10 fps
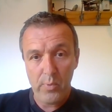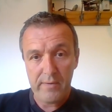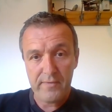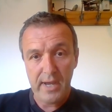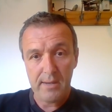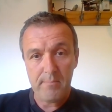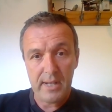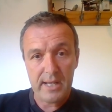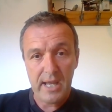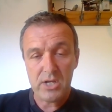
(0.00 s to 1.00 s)
with getting
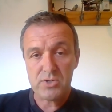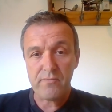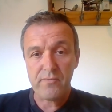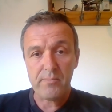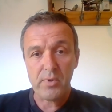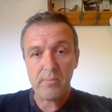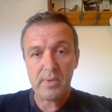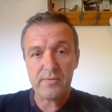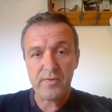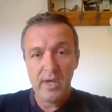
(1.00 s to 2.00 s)
medication from them?
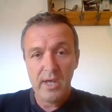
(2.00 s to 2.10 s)
And